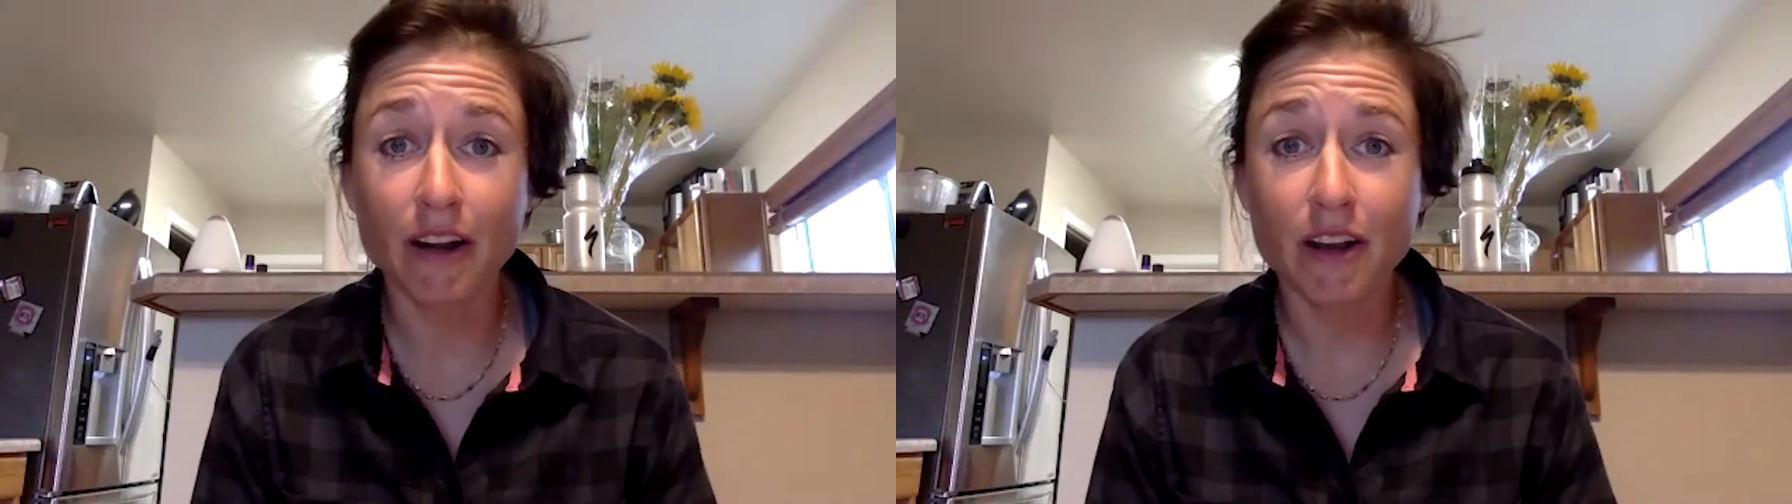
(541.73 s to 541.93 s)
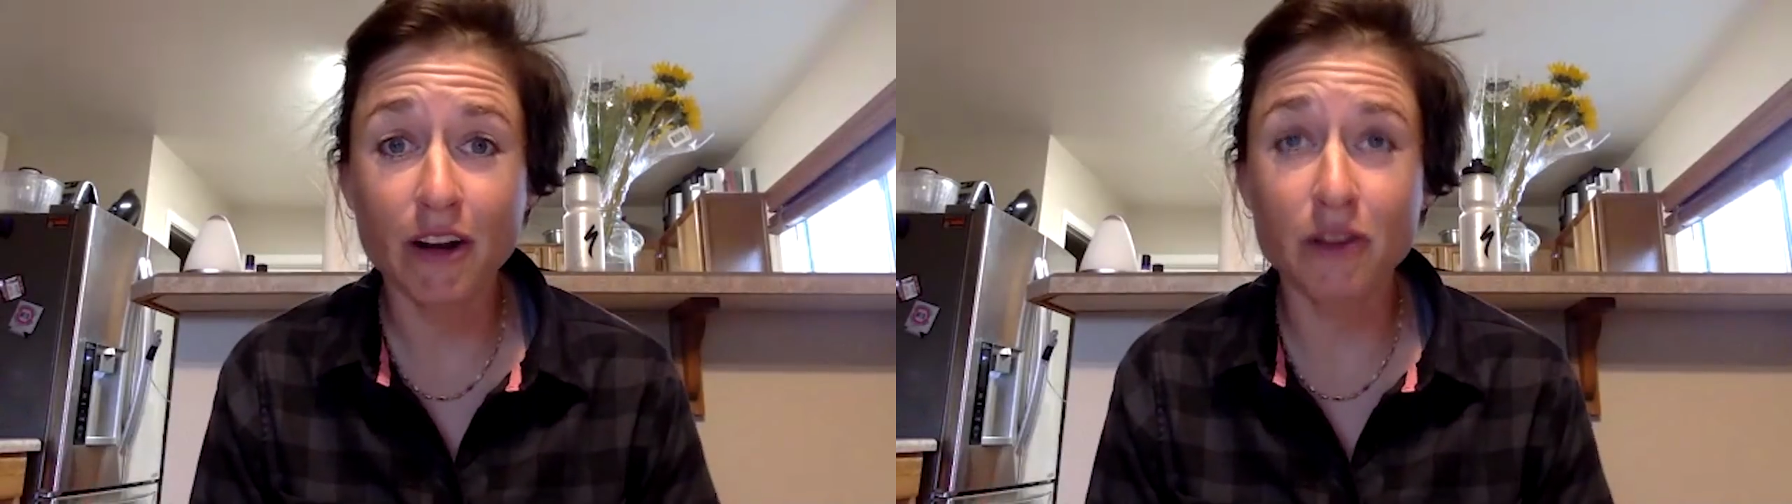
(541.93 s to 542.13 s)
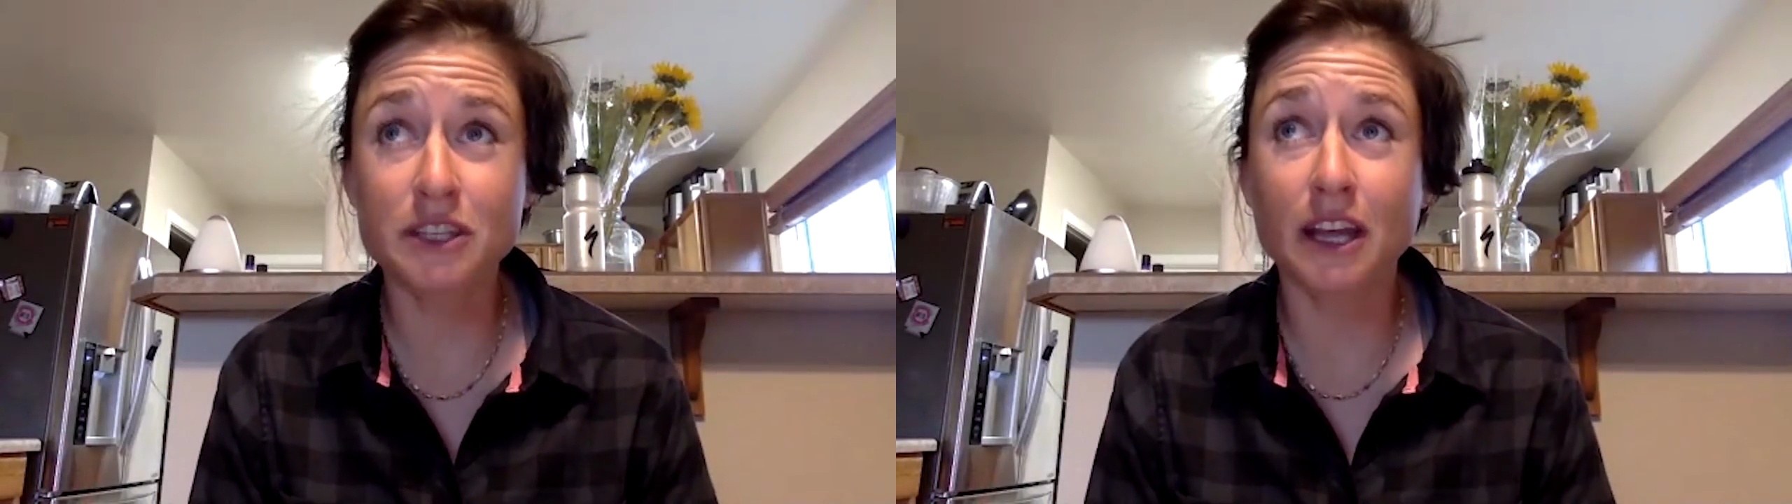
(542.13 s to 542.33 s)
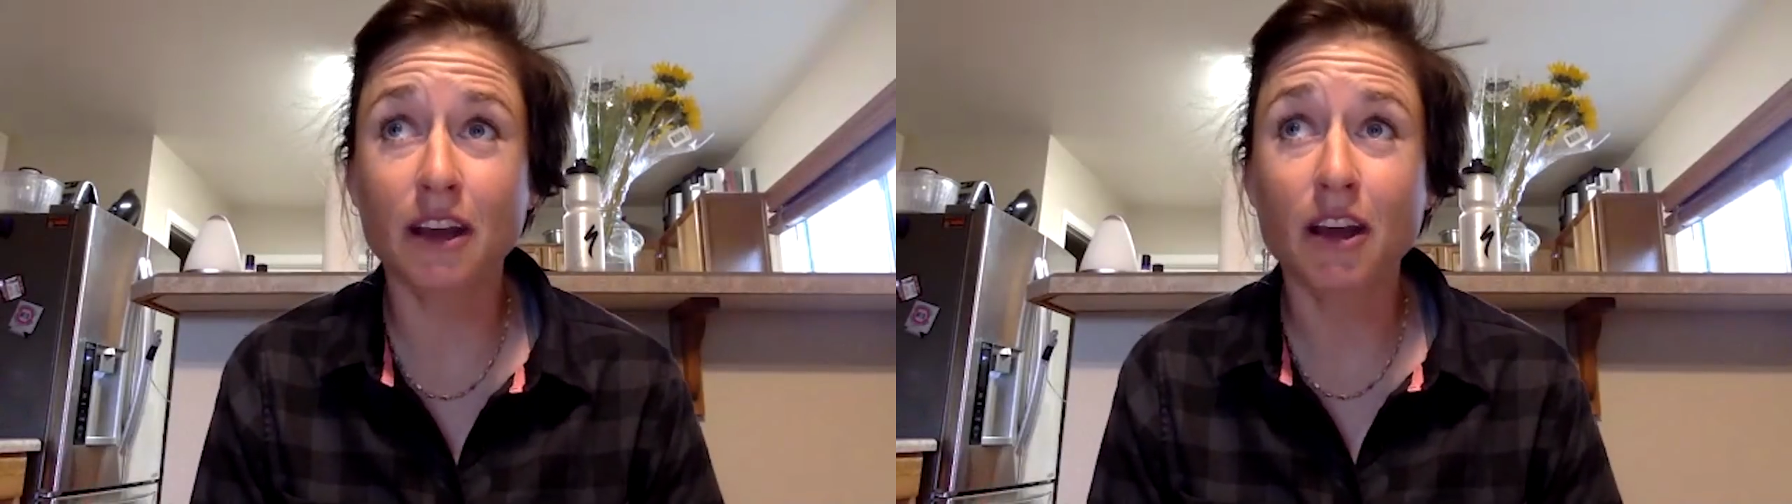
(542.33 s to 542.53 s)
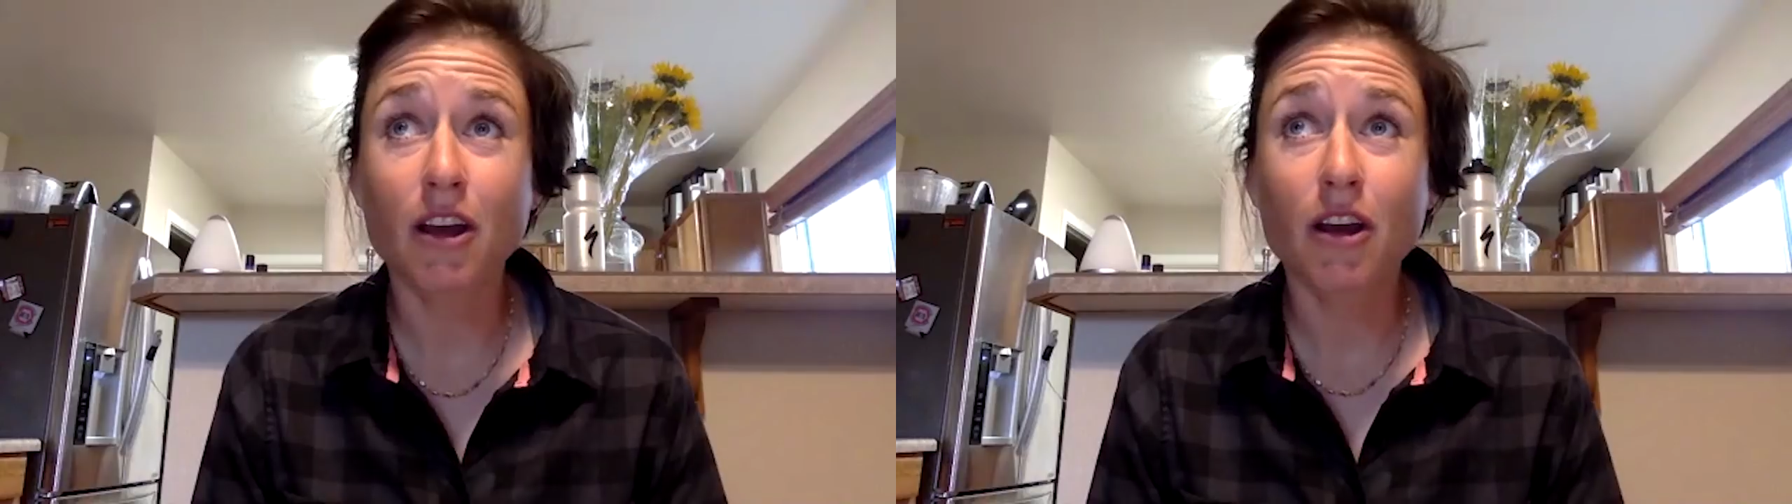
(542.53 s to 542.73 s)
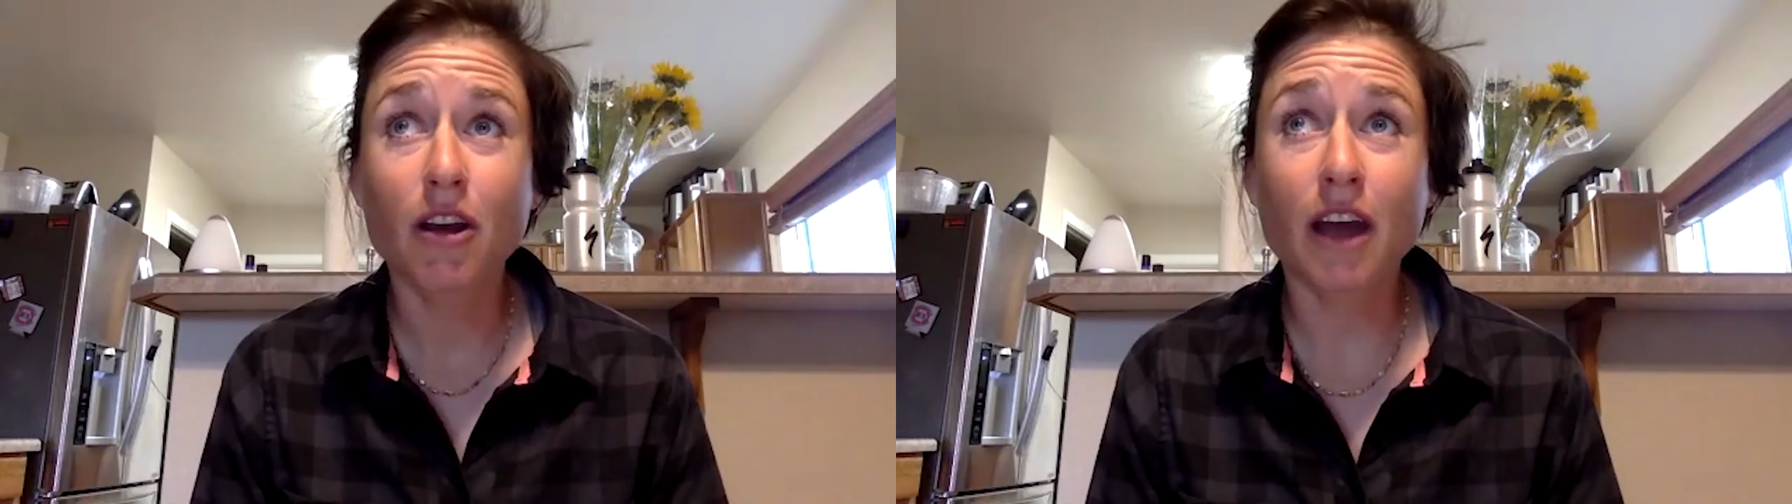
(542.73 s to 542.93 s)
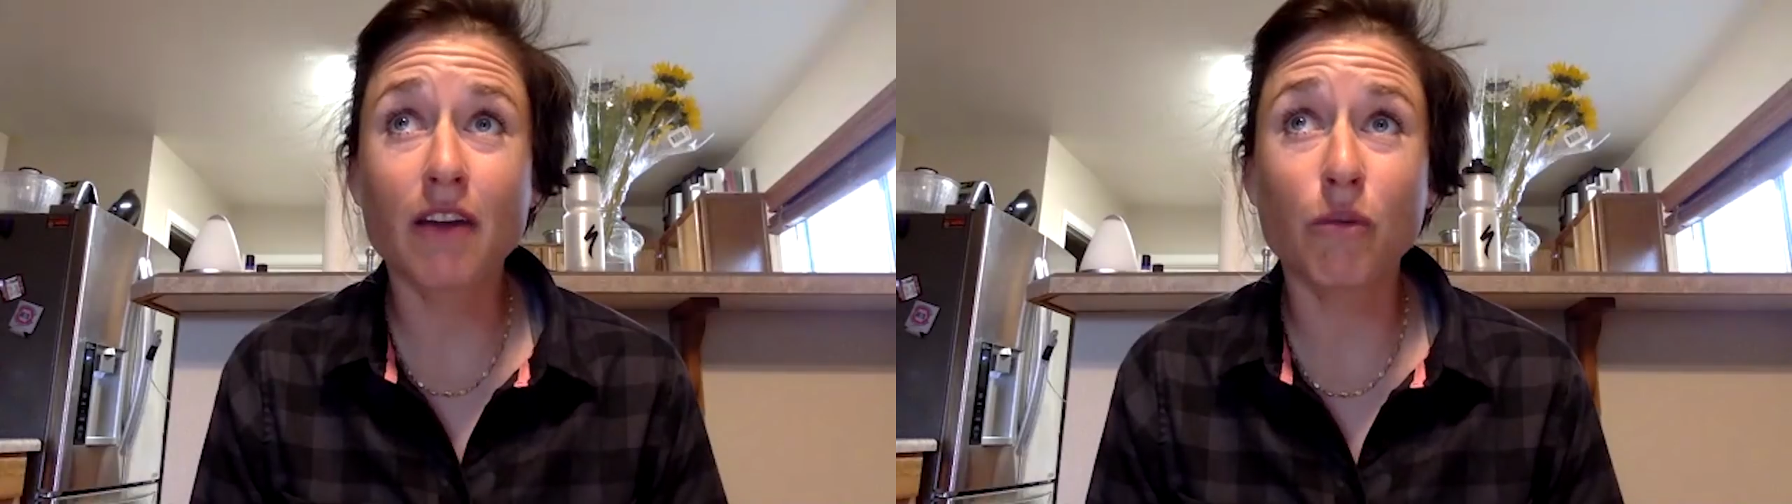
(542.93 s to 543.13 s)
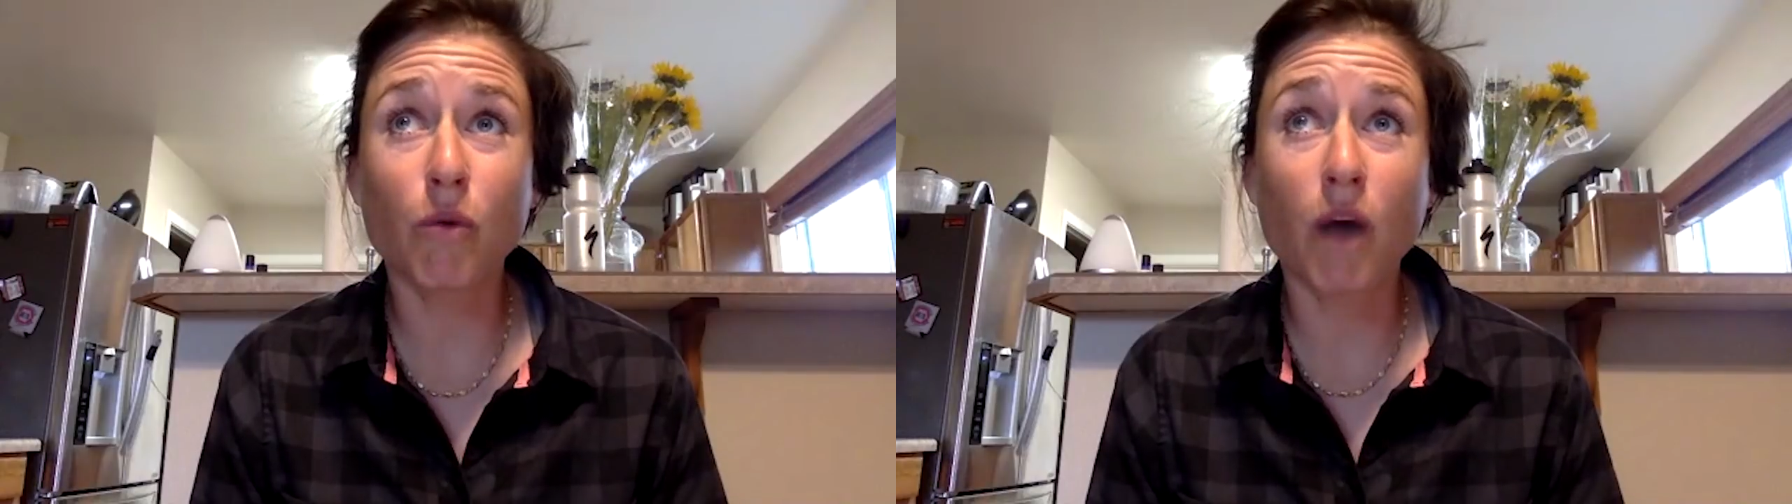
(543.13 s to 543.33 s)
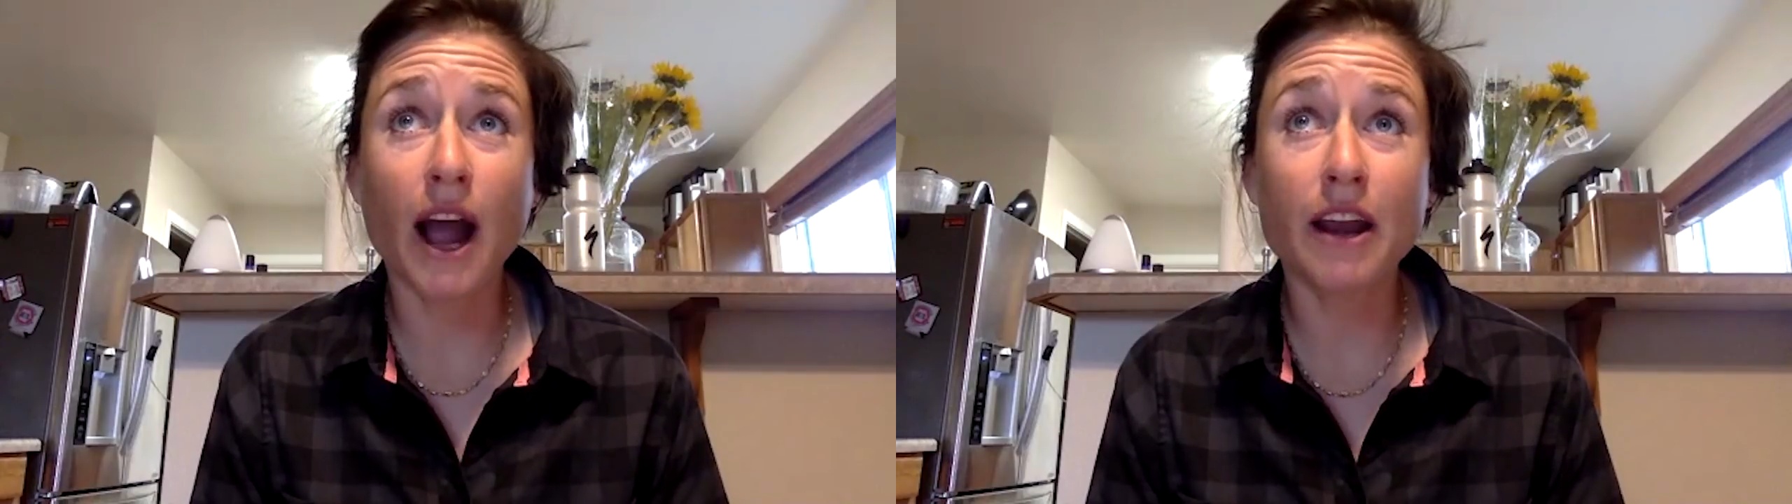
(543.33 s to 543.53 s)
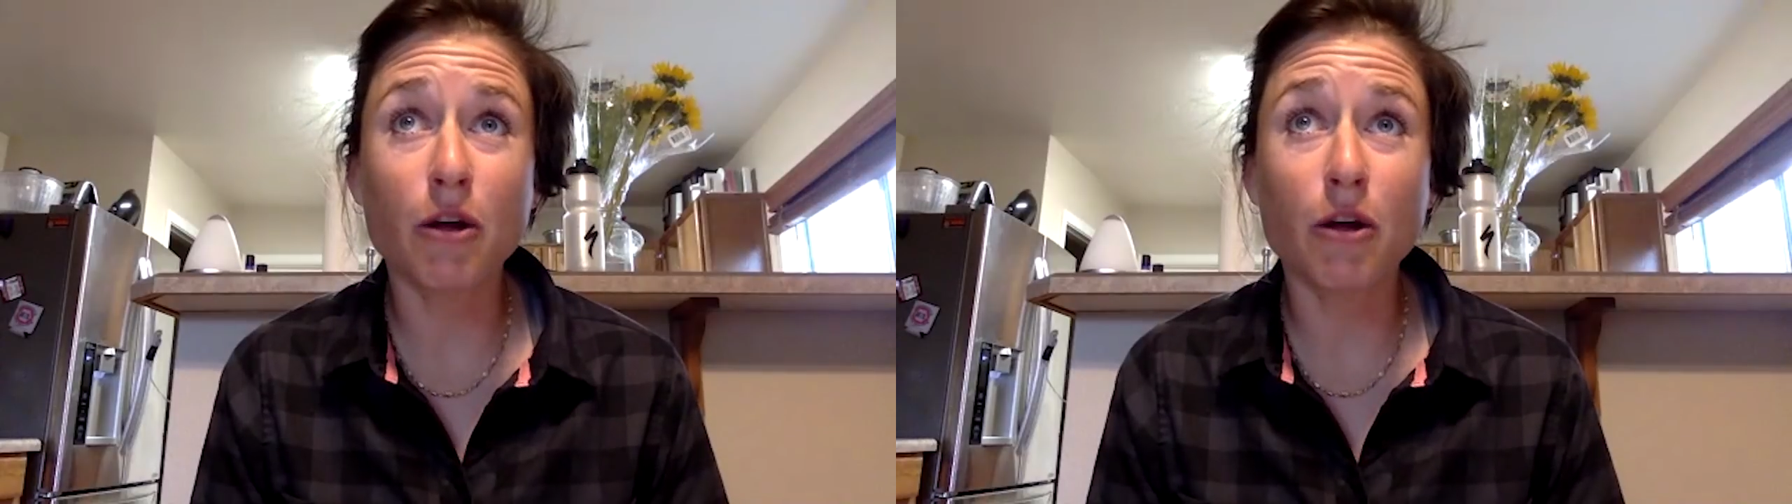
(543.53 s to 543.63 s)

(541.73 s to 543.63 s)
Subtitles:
You know, it's like kind of wide